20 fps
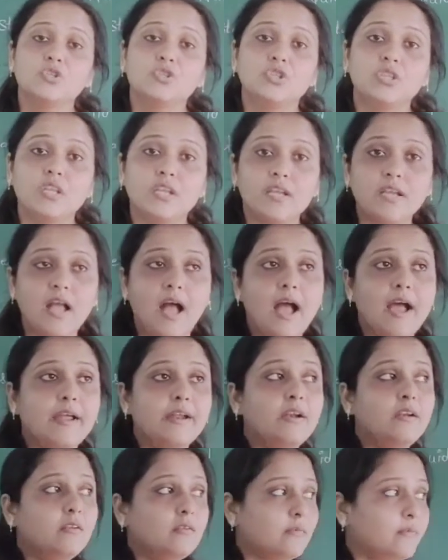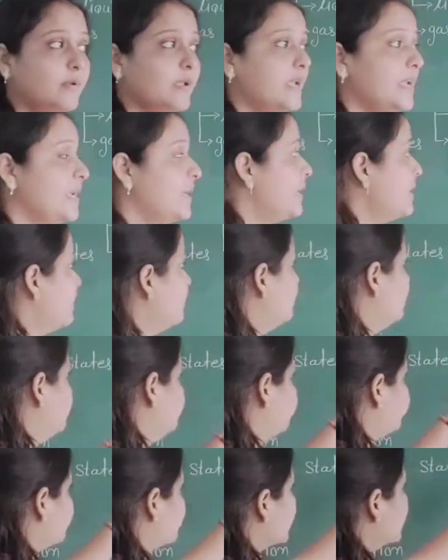They are
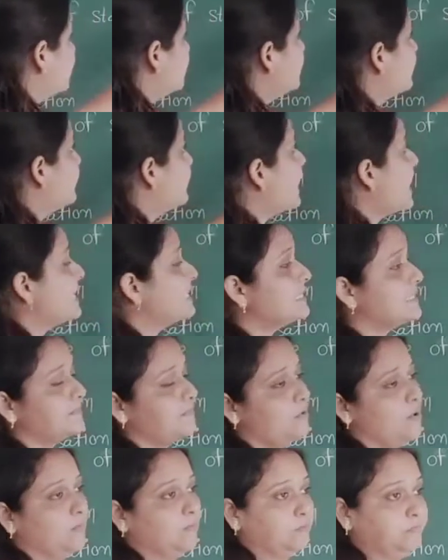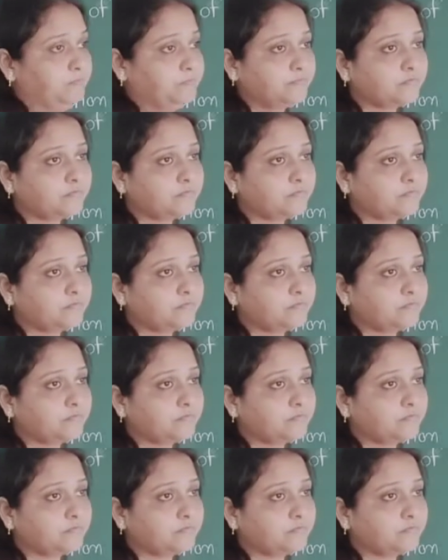in gas form.